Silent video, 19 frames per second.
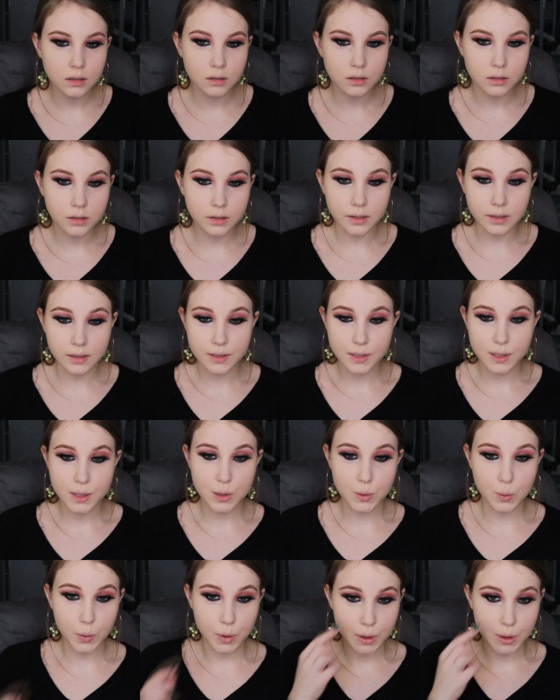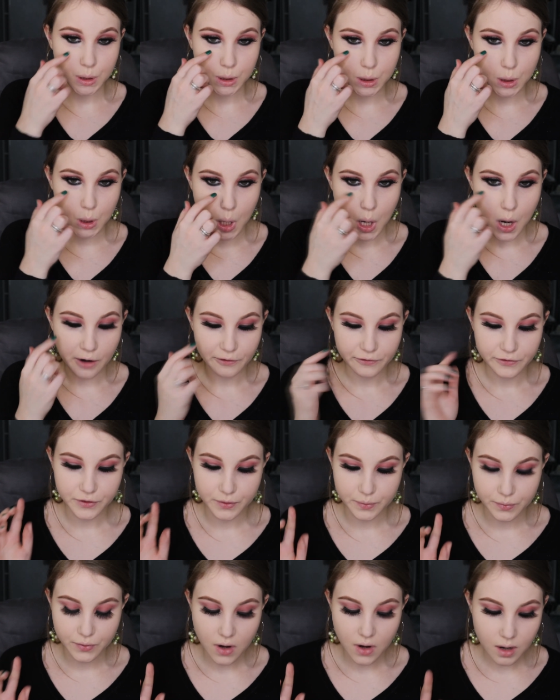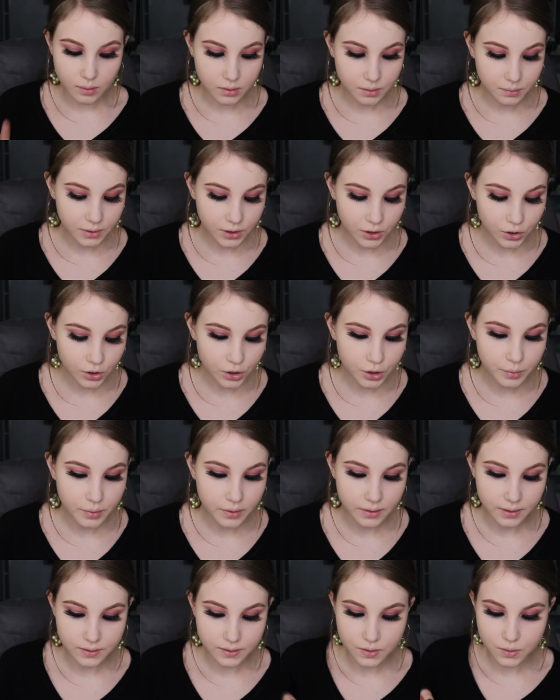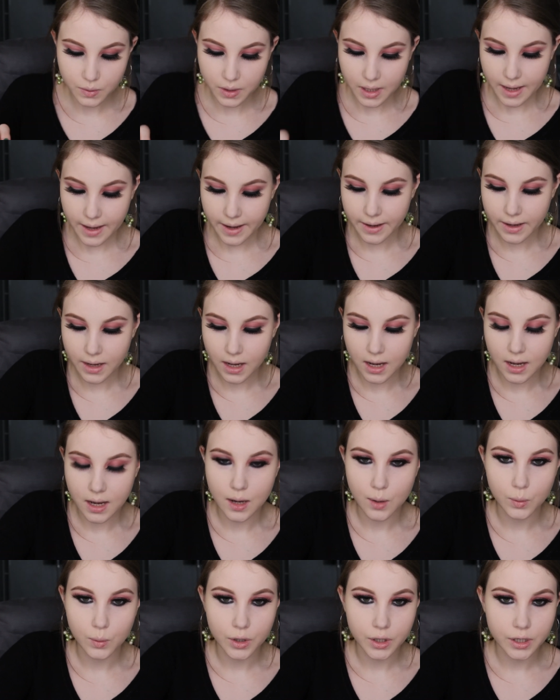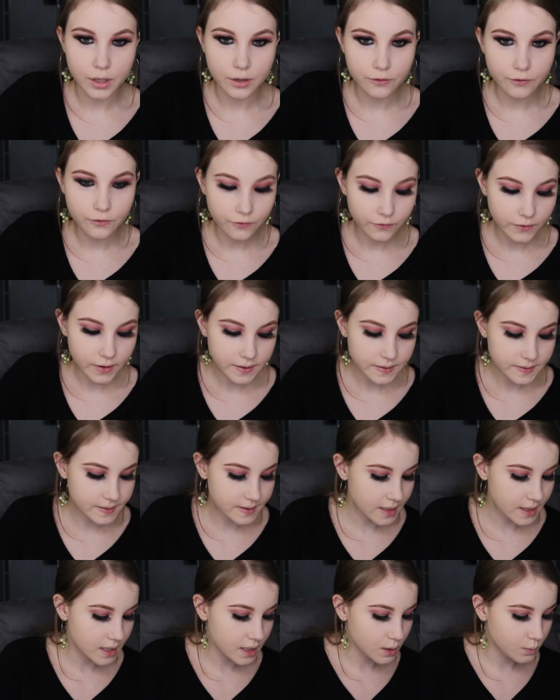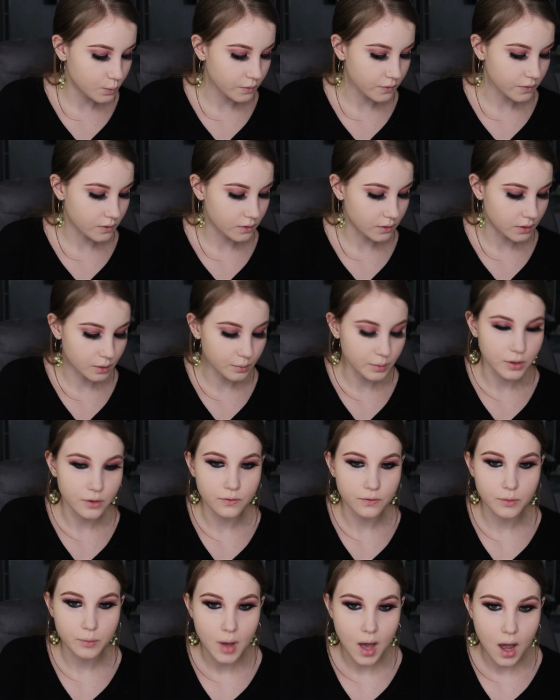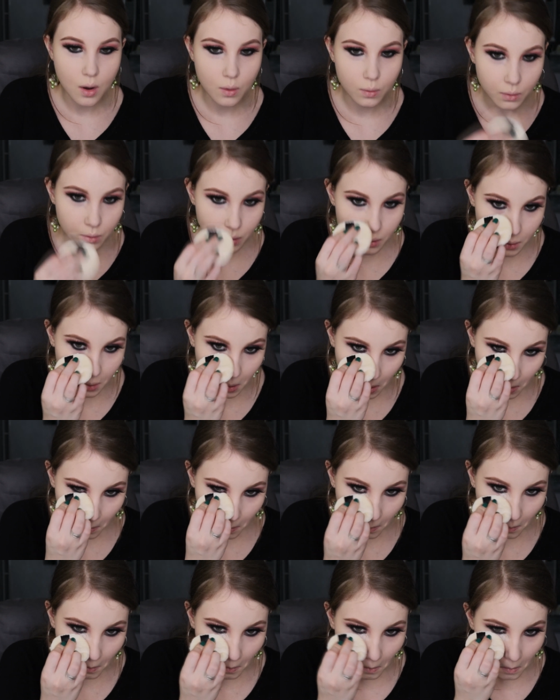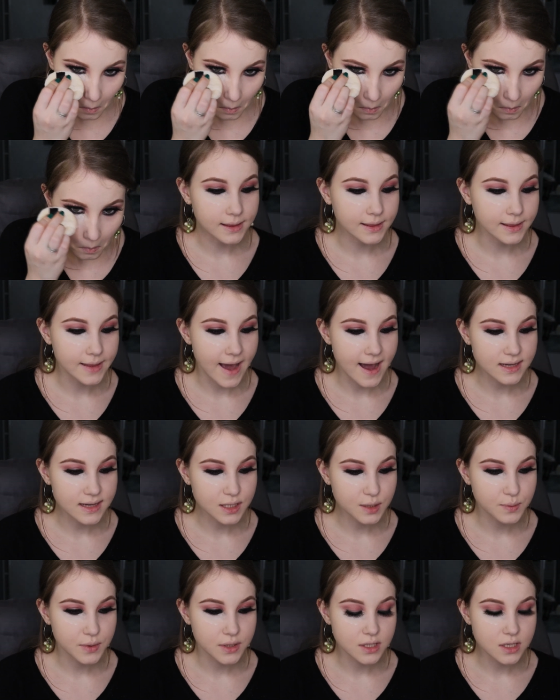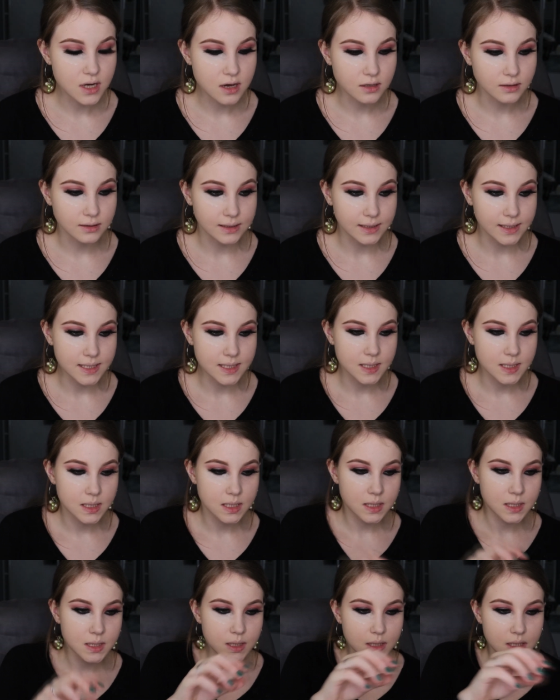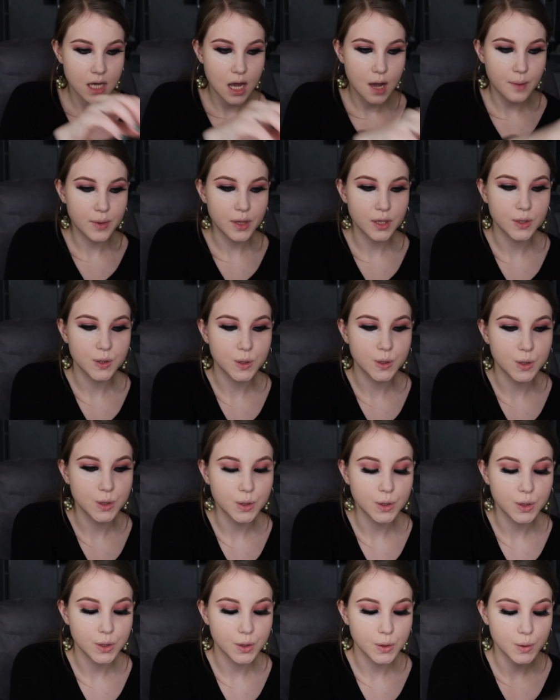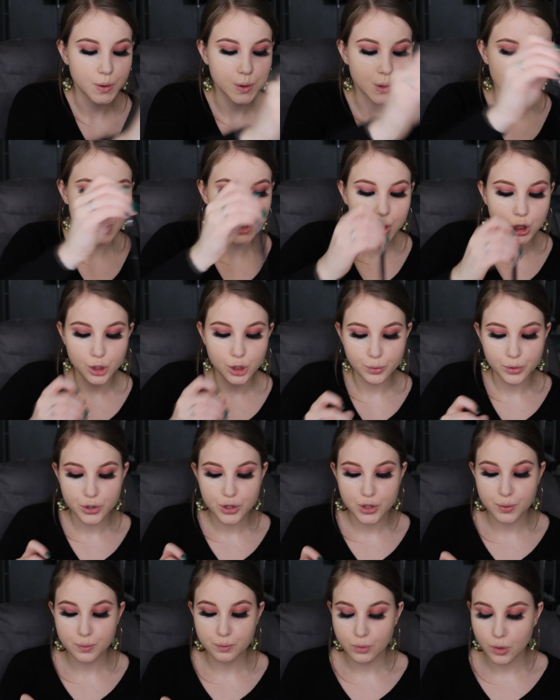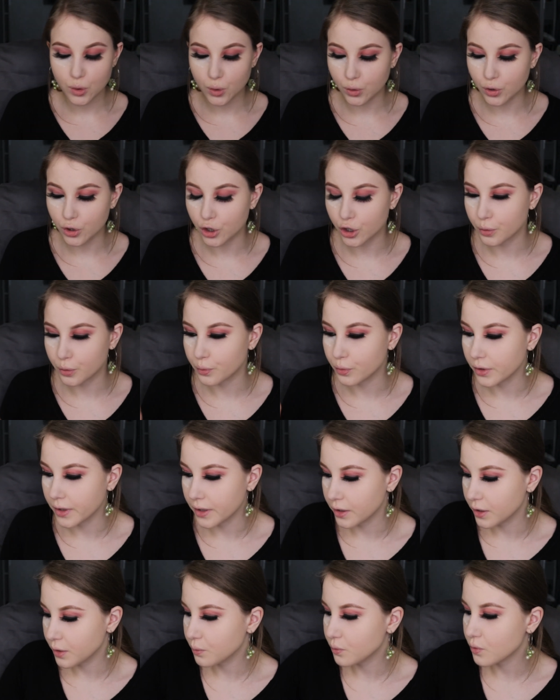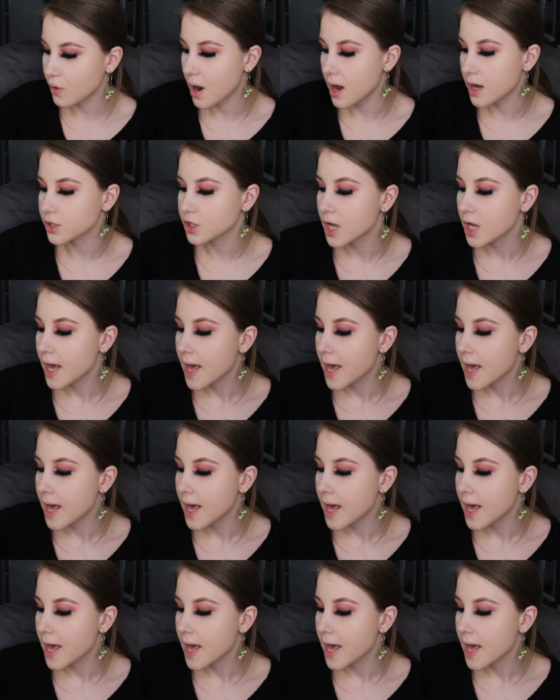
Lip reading: Yes, we still have some problem here, but that's okay. We're gonna fix it with a little bit of the powder. Last but not least step is to use a little bit smaller blending brush,